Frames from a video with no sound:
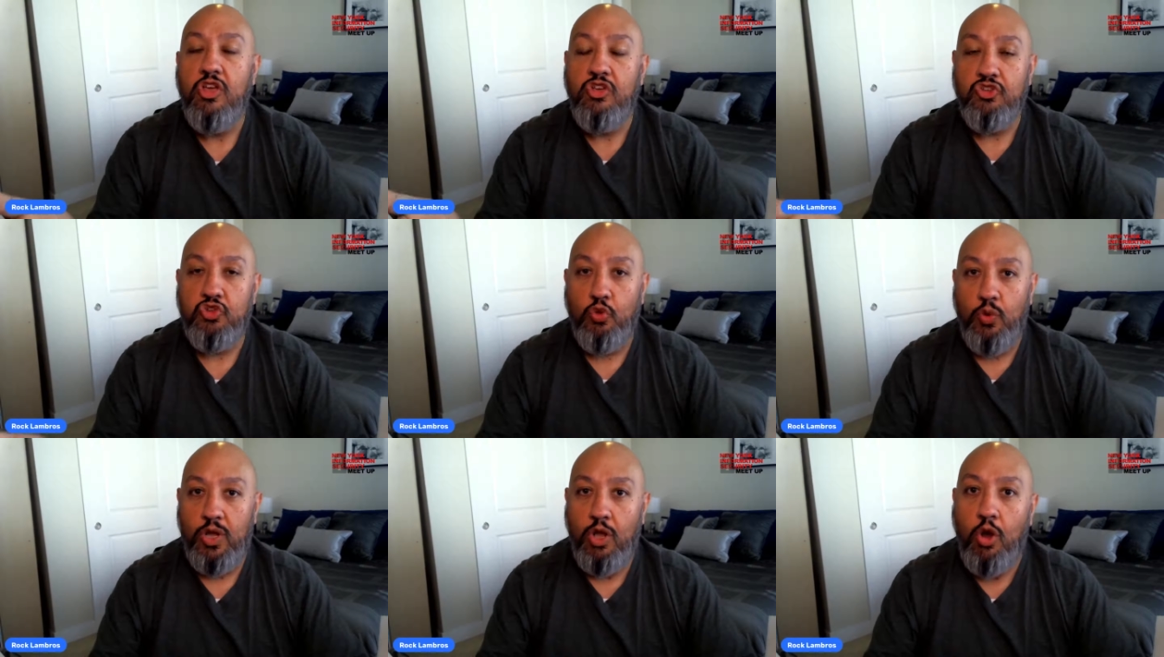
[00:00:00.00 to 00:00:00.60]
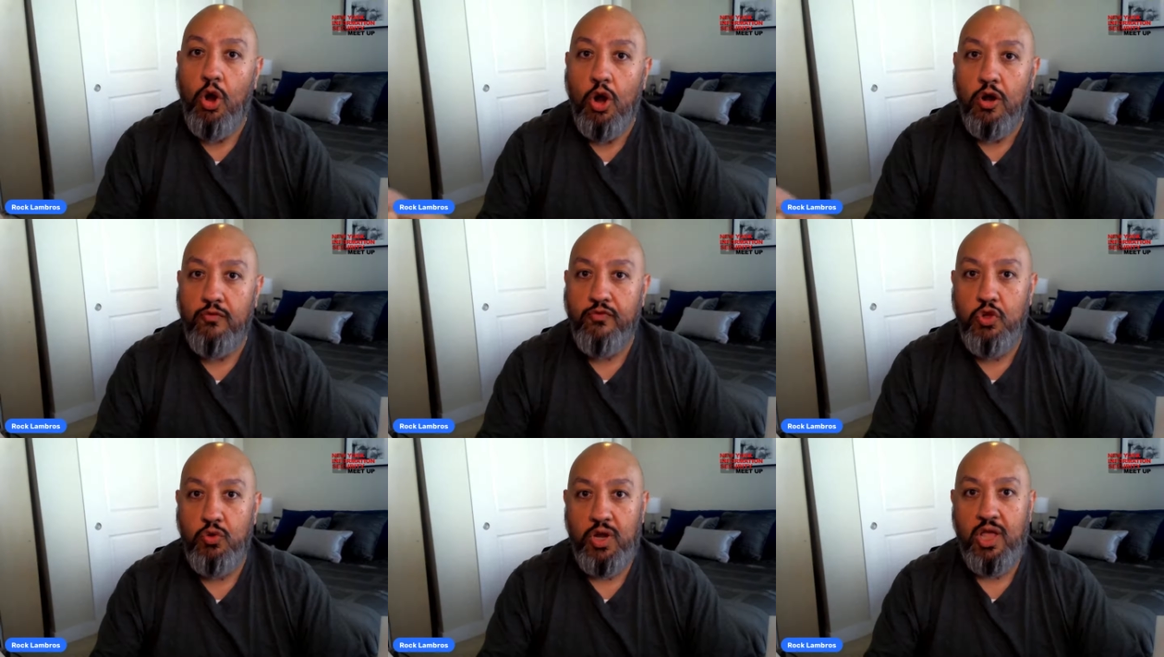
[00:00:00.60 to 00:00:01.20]
so we are
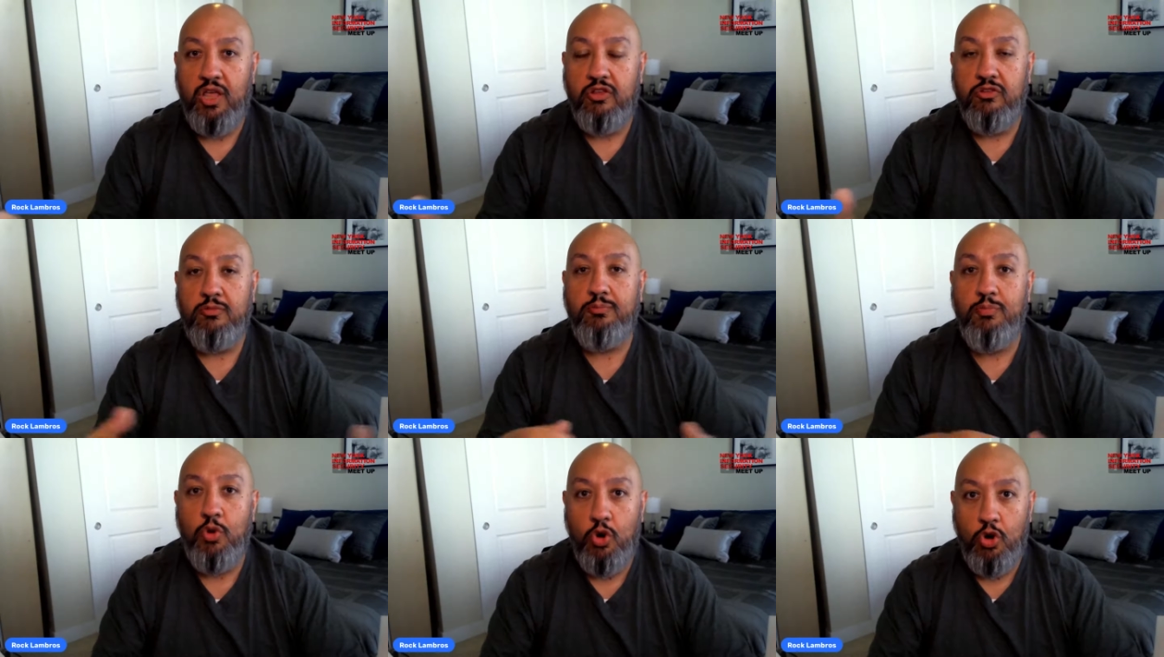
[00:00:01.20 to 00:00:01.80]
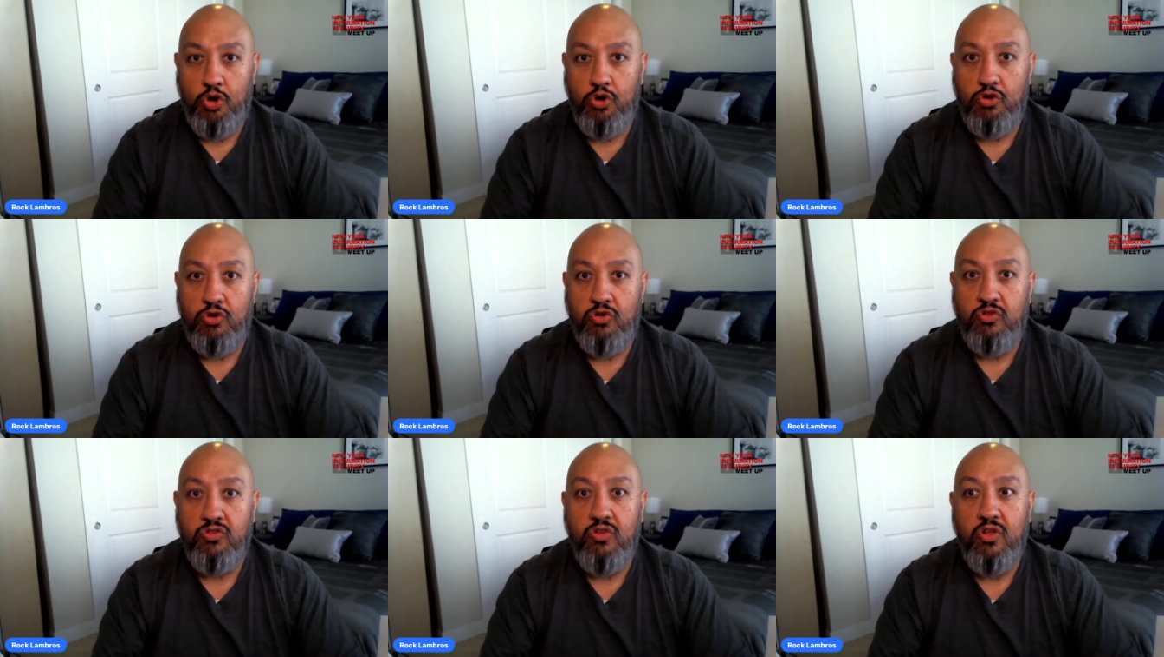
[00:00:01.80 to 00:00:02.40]
viewed as
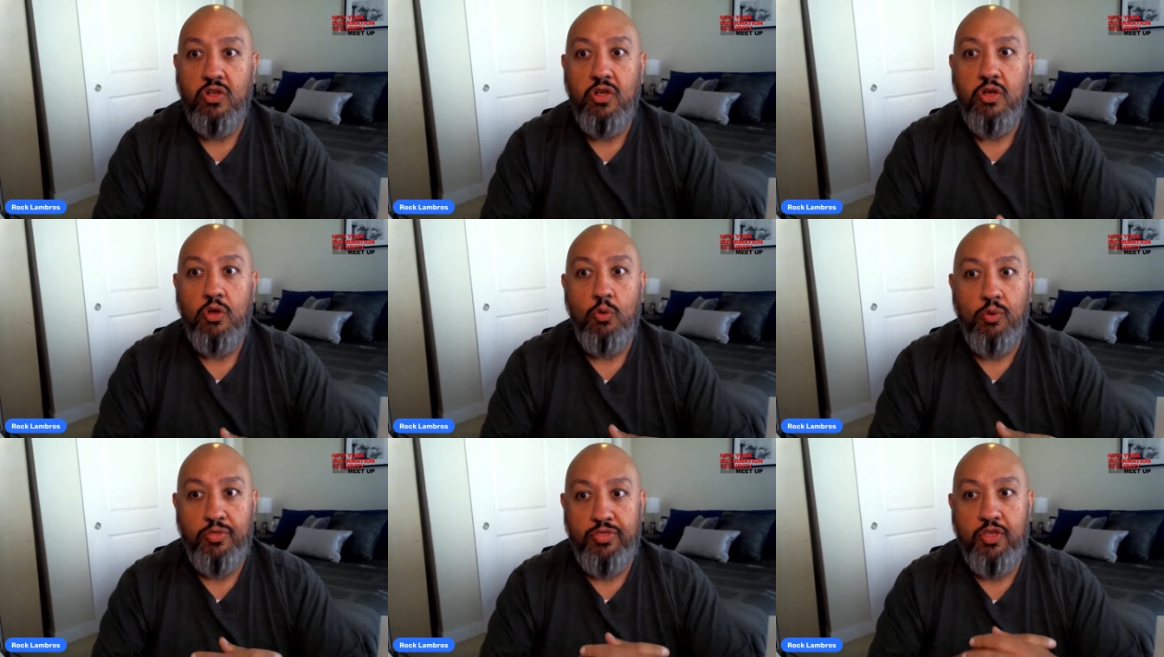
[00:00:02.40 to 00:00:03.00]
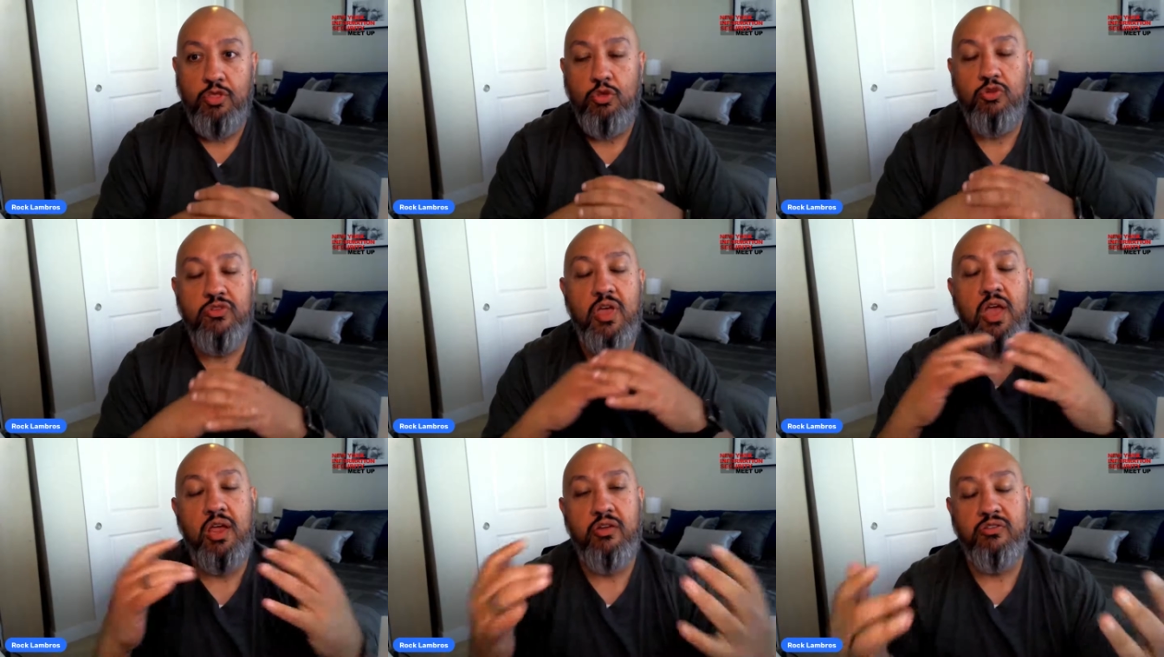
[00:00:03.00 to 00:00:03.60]
partners within those
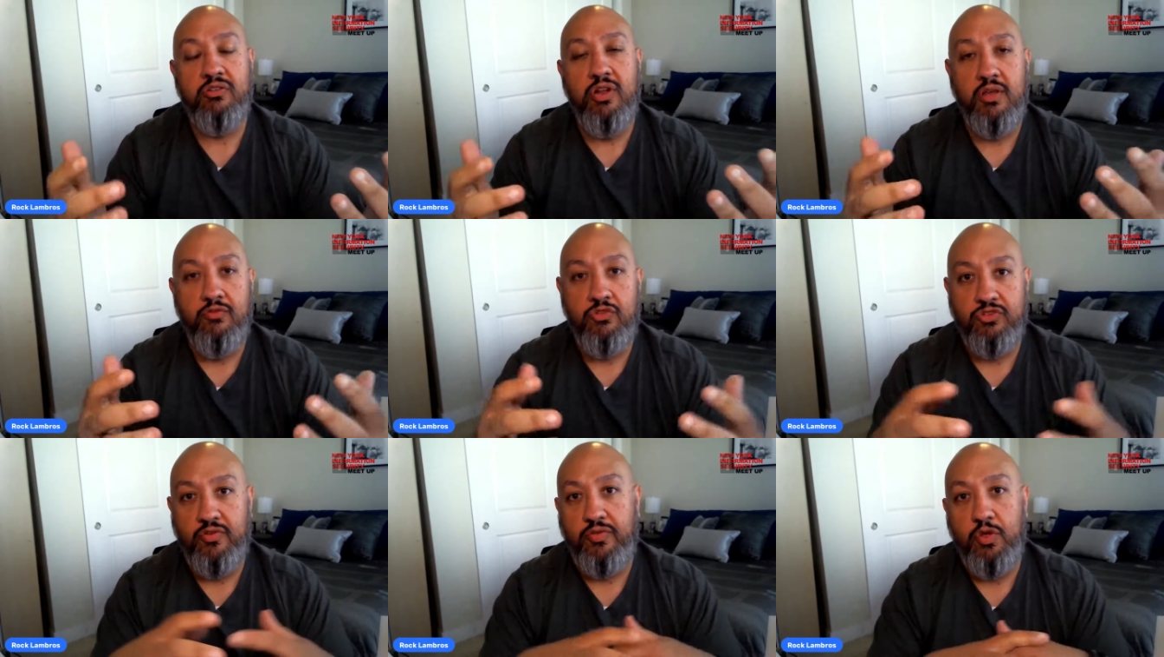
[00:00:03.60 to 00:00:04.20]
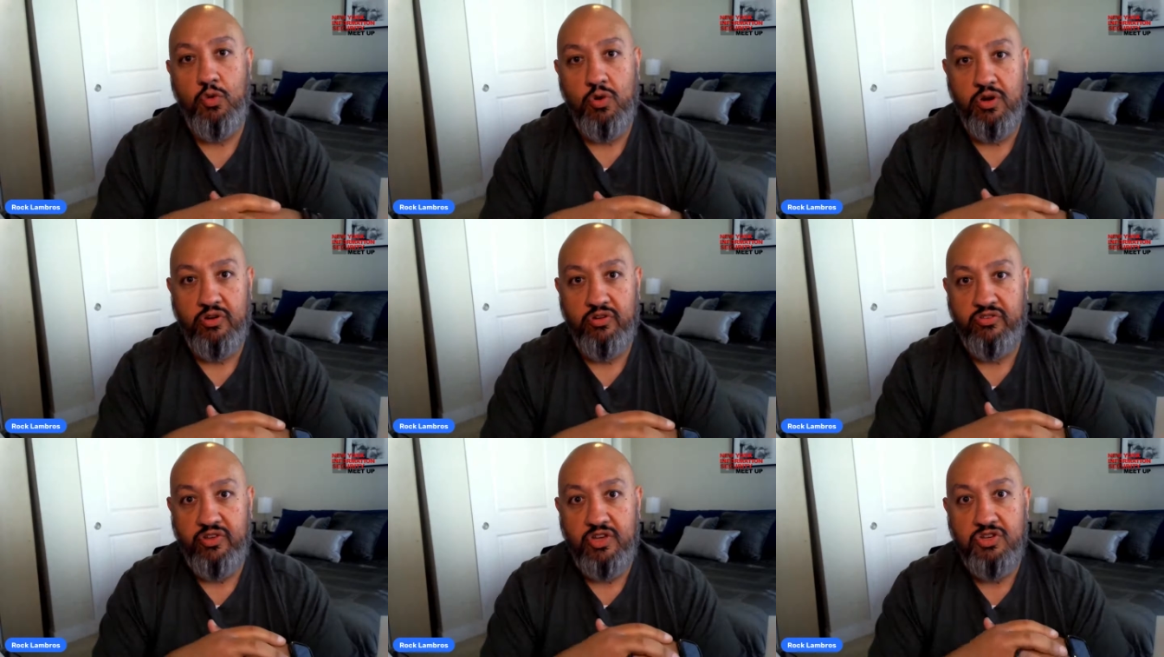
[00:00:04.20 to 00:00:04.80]
highest levels of the
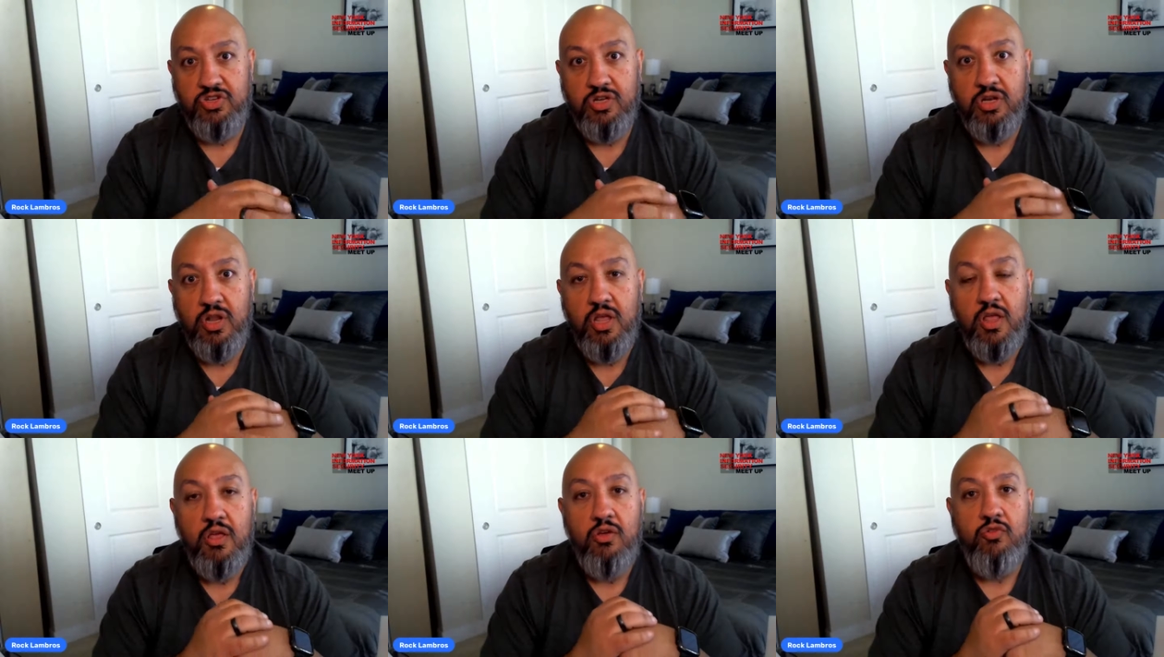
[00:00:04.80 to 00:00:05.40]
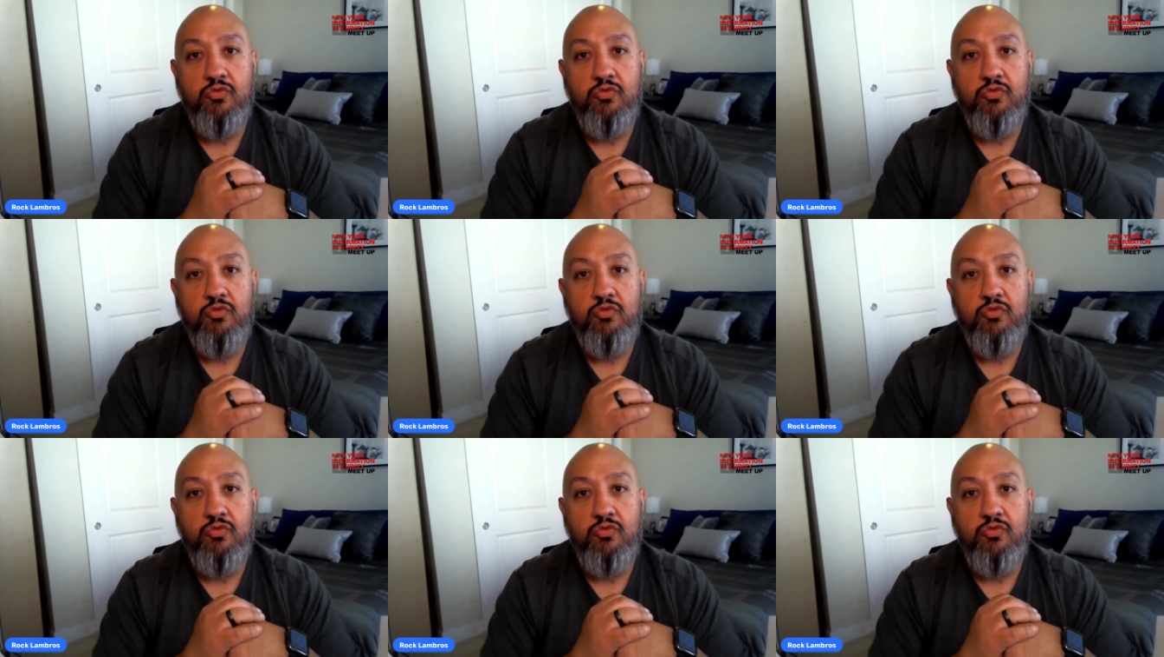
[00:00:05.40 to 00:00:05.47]
organization,